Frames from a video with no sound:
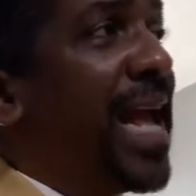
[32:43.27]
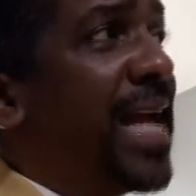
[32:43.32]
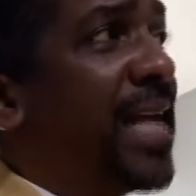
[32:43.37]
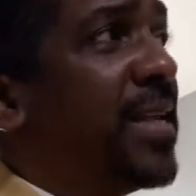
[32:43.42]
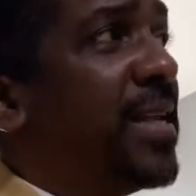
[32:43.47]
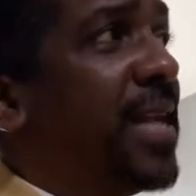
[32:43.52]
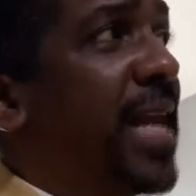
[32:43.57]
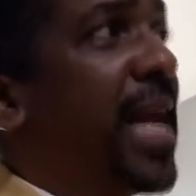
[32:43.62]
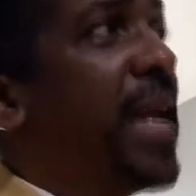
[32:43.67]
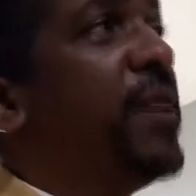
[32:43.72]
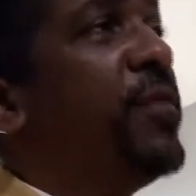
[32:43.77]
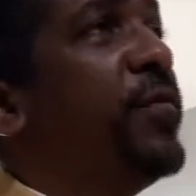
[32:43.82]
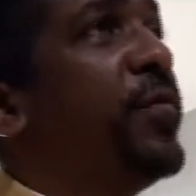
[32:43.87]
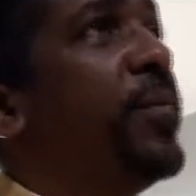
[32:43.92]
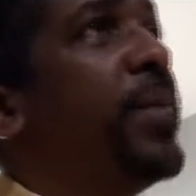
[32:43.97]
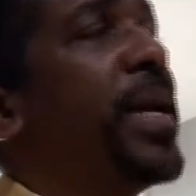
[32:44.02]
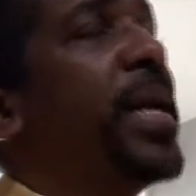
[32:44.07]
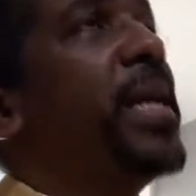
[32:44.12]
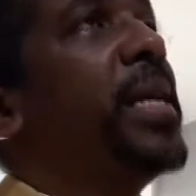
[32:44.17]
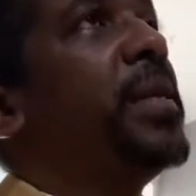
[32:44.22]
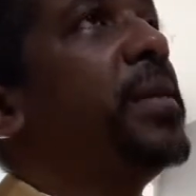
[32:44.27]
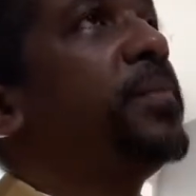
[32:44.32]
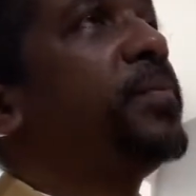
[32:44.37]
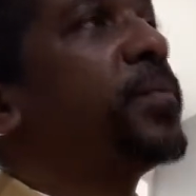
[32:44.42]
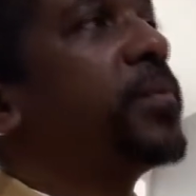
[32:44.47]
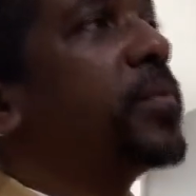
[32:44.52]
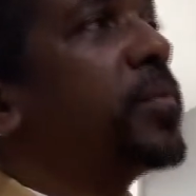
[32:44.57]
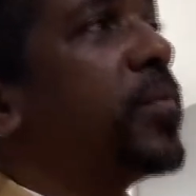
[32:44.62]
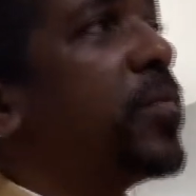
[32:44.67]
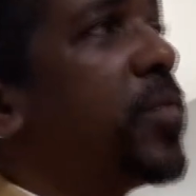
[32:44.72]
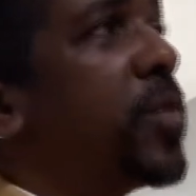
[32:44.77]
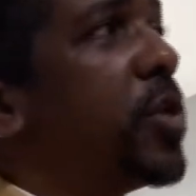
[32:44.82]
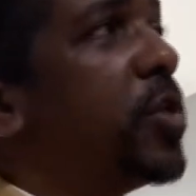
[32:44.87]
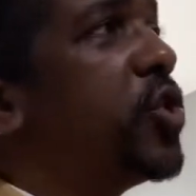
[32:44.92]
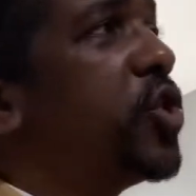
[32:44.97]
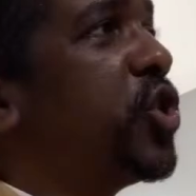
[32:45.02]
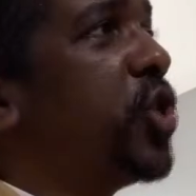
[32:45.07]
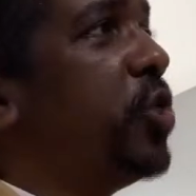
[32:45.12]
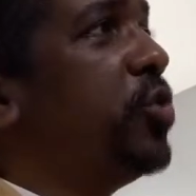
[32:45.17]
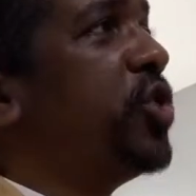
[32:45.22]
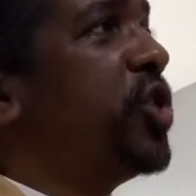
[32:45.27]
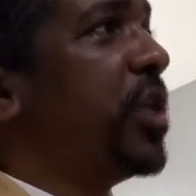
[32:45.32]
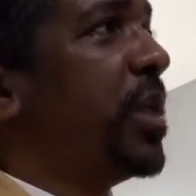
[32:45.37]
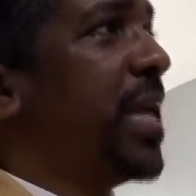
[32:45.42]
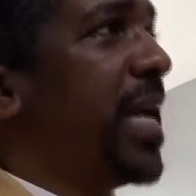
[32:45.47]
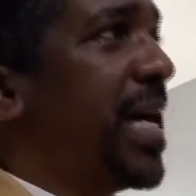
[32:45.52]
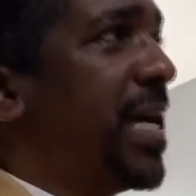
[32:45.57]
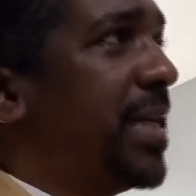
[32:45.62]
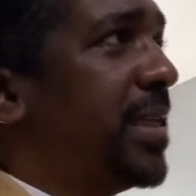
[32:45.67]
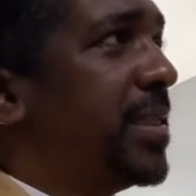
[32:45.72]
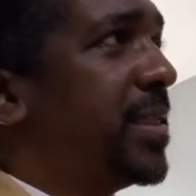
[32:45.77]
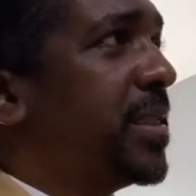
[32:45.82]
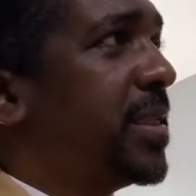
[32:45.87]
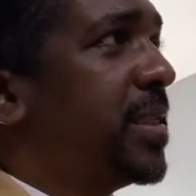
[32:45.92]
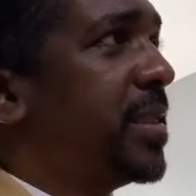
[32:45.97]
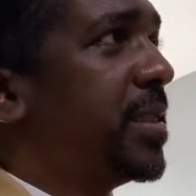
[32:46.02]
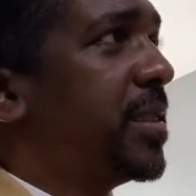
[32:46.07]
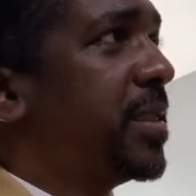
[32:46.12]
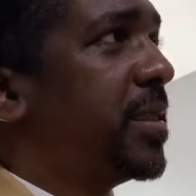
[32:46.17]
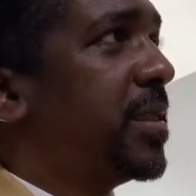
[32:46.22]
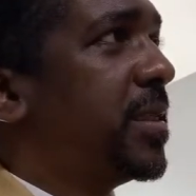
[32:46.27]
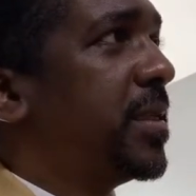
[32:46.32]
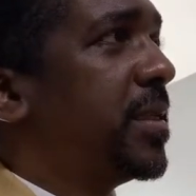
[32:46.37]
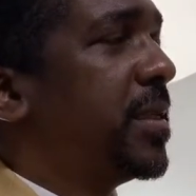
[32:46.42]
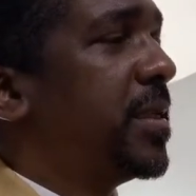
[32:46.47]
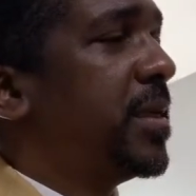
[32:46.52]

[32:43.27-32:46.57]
and they've been socialized